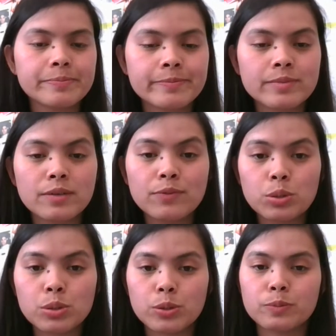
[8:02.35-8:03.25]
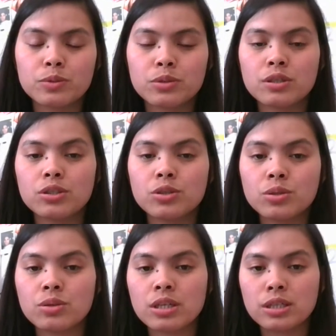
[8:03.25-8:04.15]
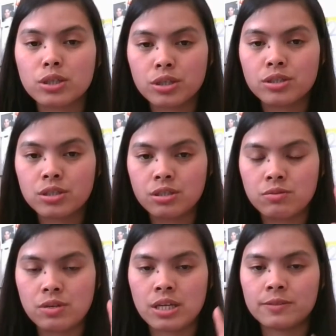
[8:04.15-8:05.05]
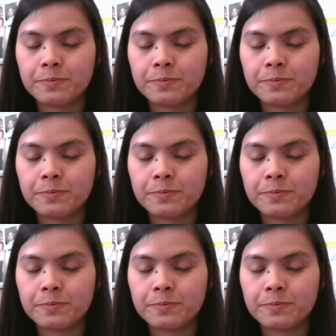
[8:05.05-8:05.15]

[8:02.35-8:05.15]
the volume, so that you can concentrate.